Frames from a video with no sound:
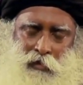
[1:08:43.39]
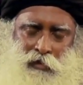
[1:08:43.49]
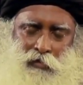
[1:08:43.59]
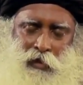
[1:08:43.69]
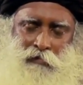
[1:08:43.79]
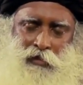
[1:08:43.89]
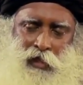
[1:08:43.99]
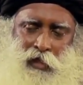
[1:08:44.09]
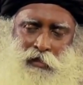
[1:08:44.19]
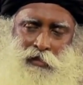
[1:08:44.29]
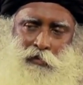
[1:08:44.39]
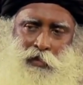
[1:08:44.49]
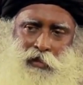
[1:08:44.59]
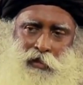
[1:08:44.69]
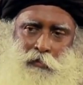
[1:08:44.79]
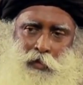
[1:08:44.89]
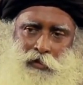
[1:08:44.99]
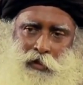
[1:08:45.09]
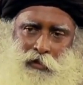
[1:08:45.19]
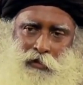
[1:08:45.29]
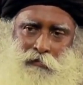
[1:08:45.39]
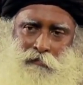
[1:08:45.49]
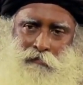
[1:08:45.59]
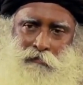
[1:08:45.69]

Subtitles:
Once you have a child, it's a 20-year project.